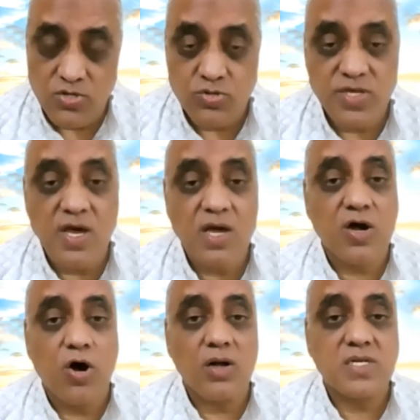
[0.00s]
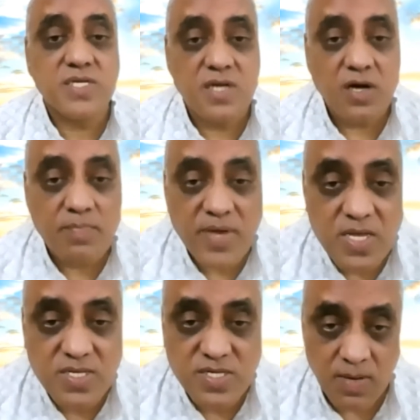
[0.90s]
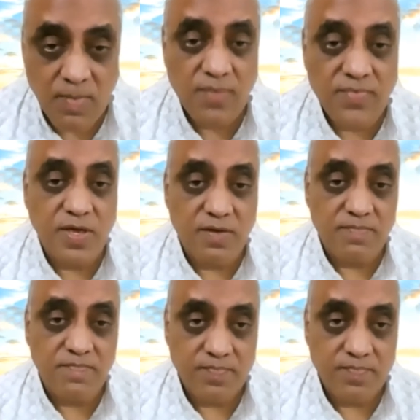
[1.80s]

So they are called Sab-Bij Samadhi.